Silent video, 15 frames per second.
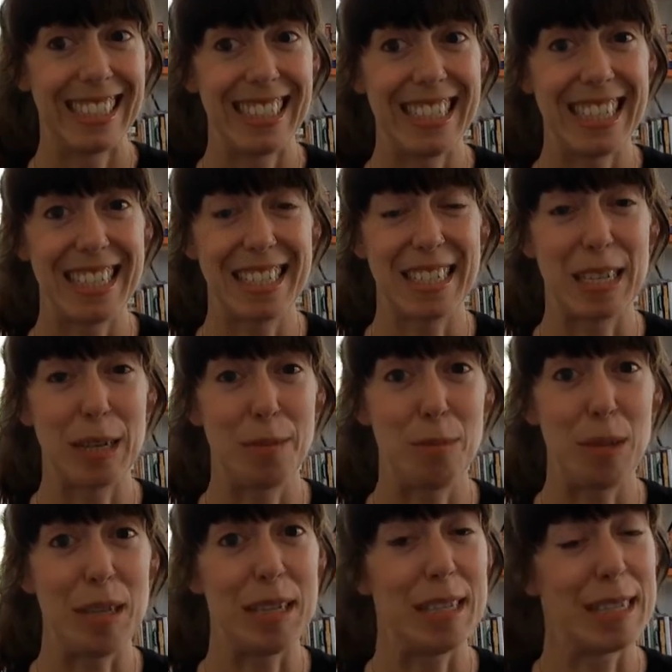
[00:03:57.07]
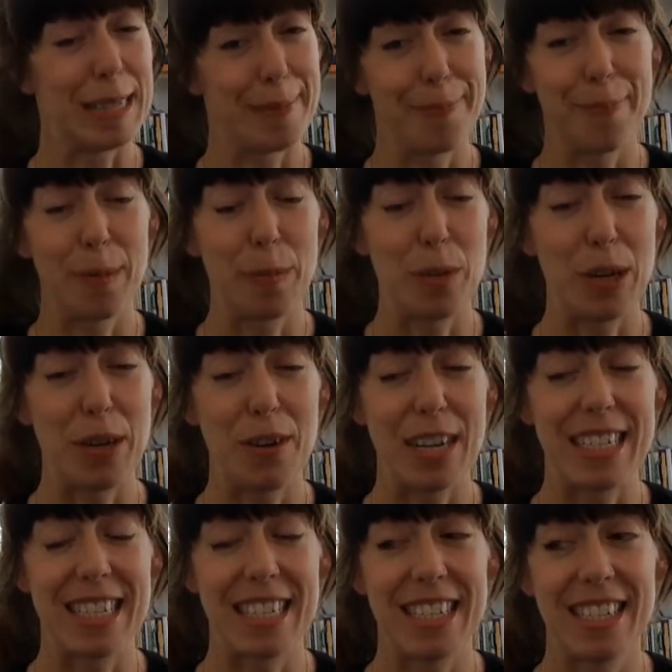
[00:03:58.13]
It's going to be pretty
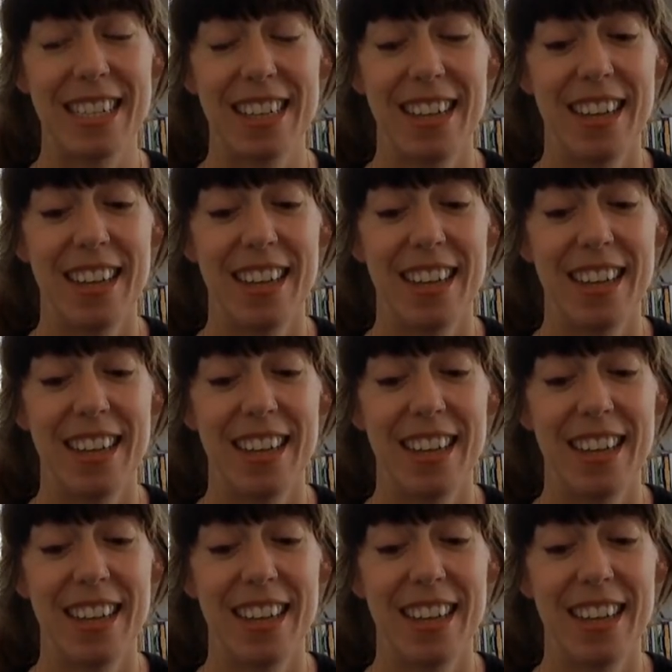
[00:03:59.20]
crazy.